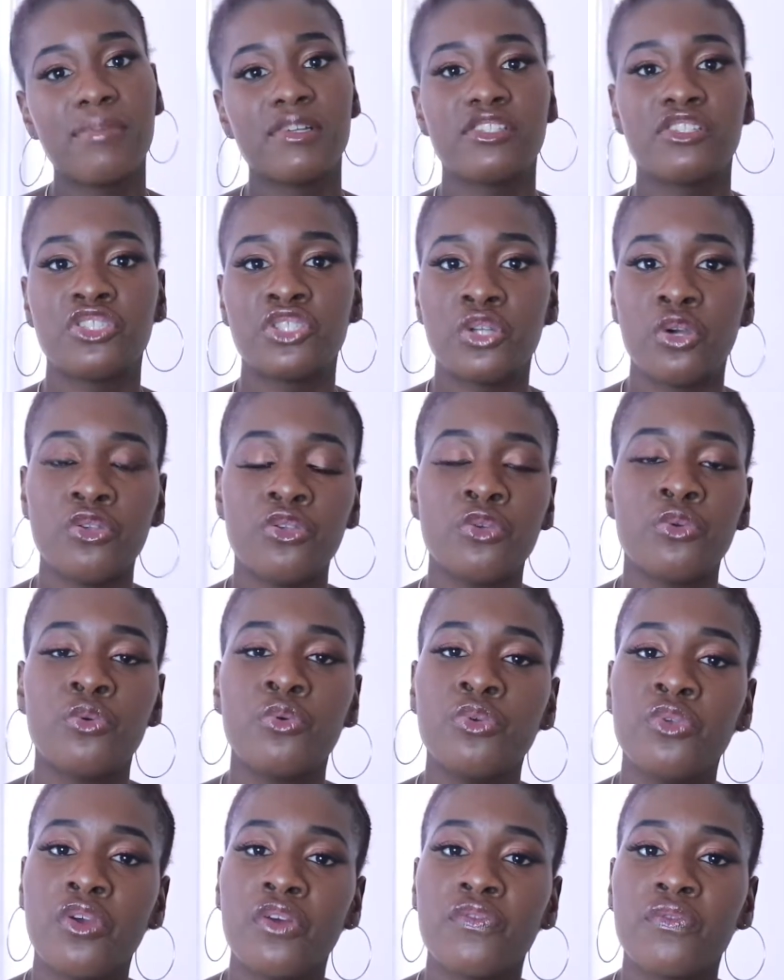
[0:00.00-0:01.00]
but to show you
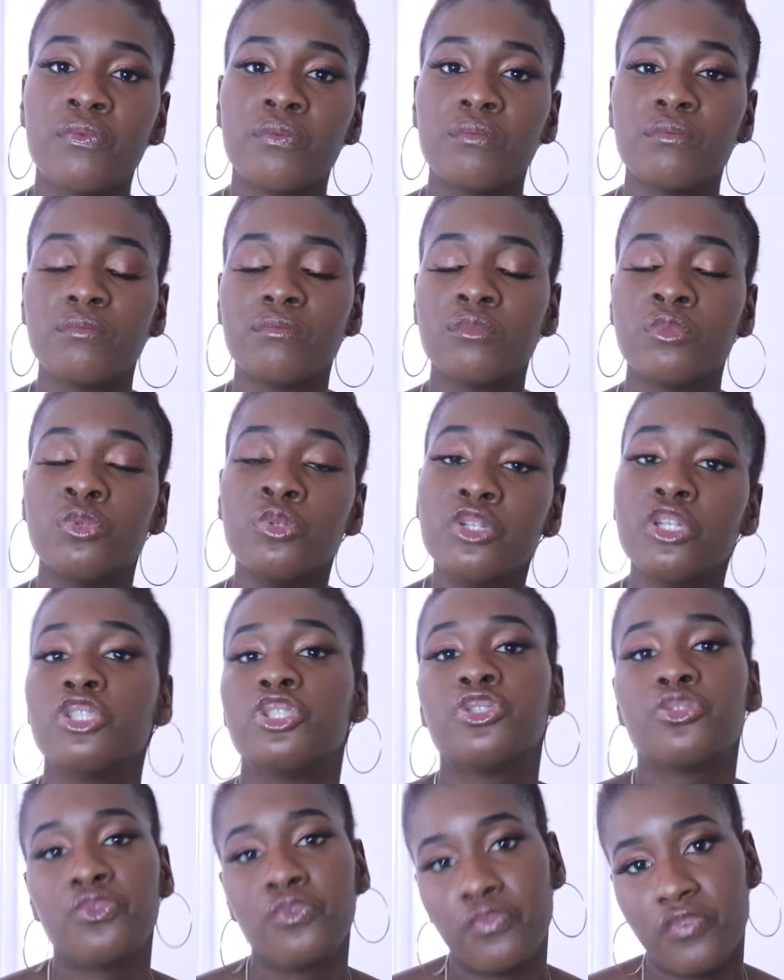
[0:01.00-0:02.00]
who your
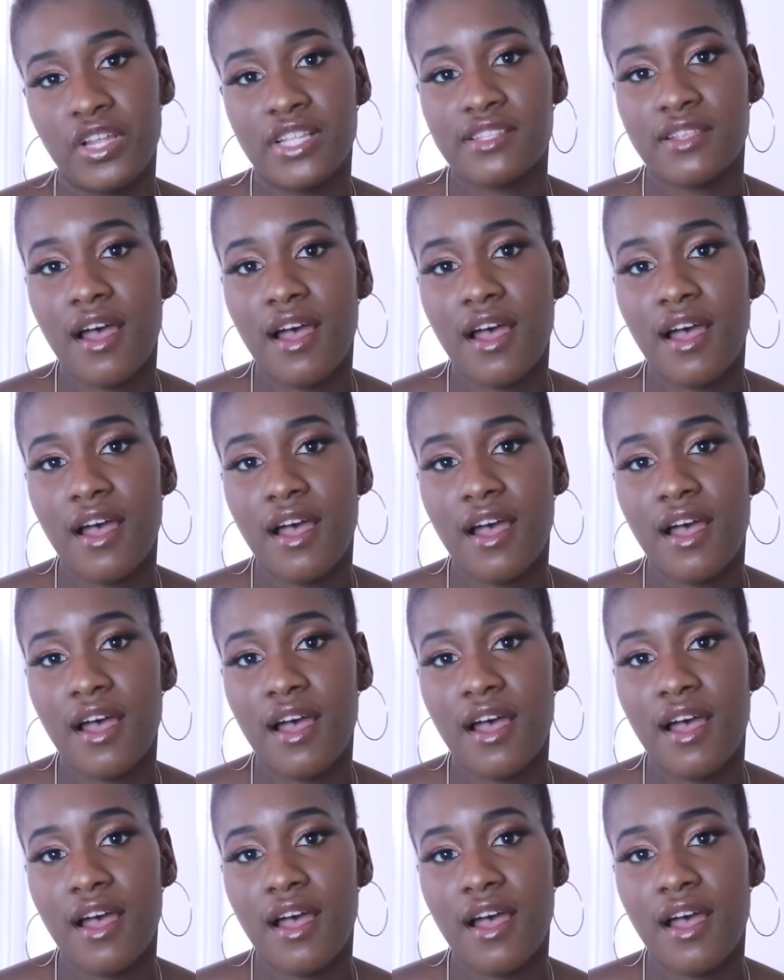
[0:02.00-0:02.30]
true friends